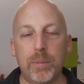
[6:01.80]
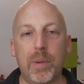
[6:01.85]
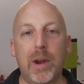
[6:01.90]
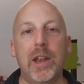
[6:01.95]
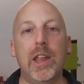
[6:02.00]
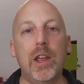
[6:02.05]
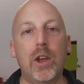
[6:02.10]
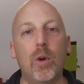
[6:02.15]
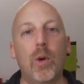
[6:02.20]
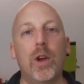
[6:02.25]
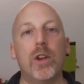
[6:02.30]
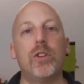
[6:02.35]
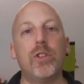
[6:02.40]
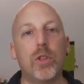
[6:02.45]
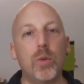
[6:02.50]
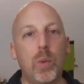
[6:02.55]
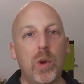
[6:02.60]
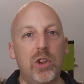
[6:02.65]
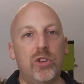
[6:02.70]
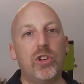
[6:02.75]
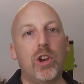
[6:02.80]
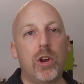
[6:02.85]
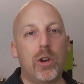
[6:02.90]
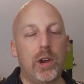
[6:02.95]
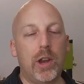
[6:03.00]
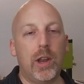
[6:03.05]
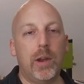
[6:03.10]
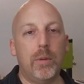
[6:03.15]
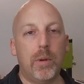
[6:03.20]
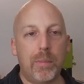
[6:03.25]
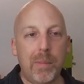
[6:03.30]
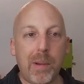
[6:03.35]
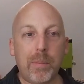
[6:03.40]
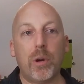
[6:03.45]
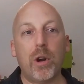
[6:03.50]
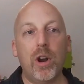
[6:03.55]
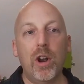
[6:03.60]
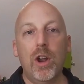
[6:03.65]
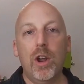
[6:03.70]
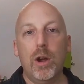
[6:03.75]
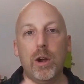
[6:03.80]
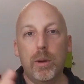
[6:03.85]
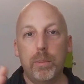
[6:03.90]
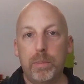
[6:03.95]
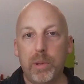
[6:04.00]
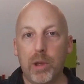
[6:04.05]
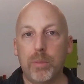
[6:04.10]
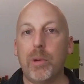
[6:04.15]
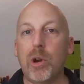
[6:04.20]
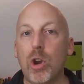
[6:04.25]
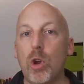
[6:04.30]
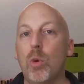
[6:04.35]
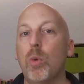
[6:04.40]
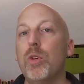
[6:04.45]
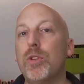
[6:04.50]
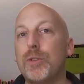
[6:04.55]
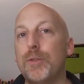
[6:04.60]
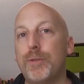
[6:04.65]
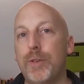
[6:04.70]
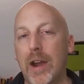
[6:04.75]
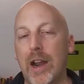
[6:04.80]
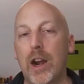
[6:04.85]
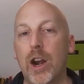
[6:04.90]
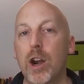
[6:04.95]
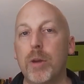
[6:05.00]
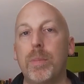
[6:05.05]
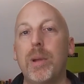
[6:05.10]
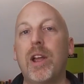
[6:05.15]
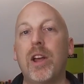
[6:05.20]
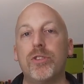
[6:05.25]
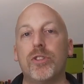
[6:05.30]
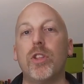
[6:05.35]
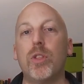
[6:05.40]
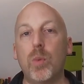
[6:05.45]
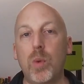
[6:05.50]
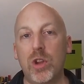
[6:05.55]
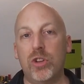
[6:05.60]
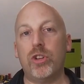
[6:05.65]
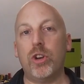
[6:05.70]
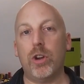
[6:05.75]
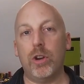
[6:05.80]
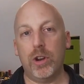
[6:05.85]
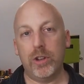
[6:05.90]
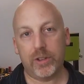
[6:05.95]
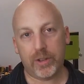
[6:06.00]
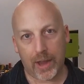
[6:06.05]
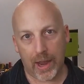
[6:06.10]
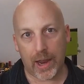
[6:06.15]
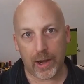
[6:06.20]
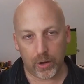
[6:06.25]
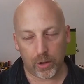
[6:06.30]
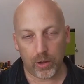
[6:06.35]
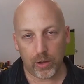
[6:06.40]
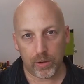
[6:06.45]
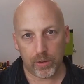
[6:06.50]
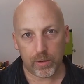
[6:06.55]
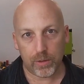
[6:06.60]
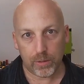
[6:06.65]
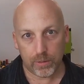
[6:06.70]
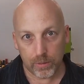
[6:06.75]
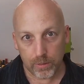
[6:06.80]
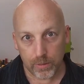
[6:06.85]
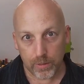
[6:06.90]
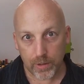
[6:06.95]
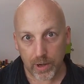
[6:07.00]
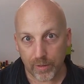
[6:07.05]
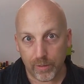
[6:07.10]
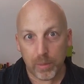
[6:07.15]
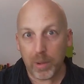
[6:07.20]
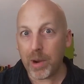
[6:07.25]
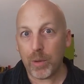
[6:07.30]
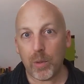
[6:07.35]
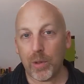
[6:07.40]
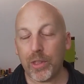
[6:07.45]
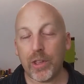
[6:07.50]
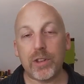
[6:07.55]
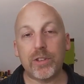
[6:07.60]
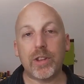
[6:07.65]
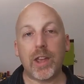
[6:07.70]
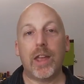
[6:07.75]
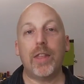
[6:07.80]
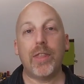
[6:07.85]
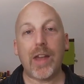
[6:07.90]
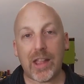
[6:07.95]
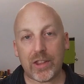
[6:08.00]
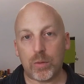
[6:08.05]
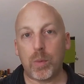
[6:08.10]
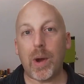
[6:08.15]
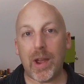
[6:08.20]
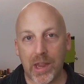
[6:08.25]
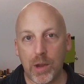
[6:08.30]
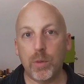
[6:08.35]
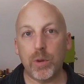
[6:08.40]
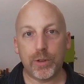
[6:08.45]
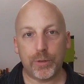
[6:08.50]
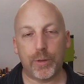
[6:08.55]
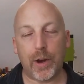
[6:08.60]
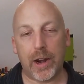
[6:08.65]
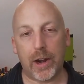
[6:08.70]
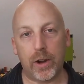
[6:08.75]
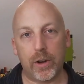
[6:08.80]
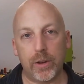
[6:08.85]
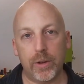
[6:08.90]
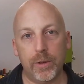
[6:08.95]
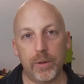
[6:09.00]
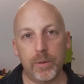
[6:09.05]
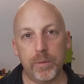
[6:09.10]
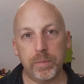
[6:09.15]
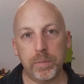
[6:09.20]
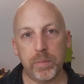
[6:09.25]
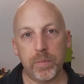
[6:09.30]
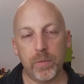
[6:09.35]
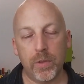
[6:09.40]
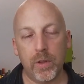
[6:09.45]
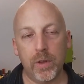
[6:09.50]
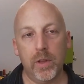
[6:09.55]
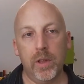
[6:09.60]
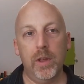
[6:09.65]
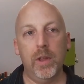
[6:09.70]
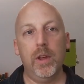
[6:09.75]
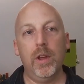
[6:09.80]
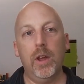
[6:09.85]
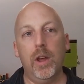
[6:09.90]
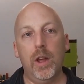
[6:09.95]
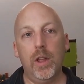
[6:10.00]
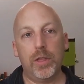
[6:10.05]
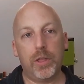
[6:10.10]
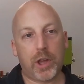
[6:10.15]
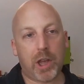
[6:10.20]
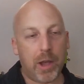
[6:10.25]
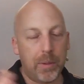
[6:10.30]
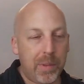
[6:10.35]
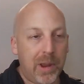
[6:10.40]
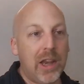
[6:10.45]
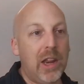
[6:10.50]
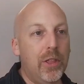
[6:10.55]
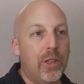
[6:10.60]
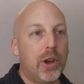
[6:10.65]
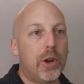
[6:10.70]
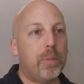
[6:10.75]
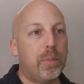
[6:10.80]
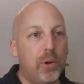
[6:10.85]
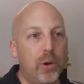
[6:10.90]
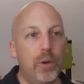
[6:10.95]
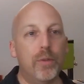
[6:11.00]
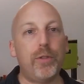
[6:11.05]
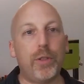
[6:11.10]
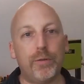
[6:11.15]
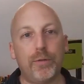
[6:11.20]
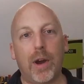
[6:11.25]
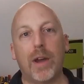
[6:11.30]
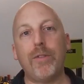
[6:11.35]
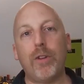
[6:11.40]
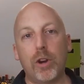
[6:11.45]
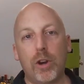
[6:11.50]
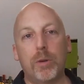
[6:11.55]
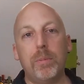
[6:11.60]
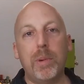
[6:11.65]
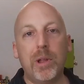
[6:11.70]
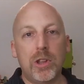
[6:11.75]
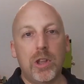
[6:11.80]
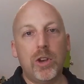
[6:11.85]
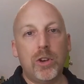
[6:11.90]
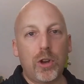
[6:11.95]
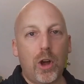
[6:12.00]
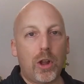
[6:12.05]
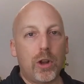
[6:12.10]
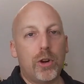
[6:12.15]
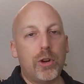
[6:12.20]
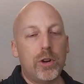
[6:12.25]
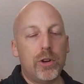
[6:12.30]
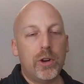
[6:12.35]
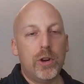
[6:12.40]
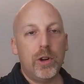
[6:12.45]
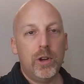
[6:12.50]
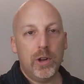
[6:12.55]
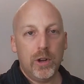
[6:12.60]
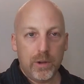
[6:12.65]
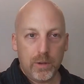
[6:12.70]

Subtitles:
the money going to the We Charity. Remember, Bill Morneau was fired because of the We Charity scandal. Never mind what they say, that's why he was fired. The committee that approved the $500 million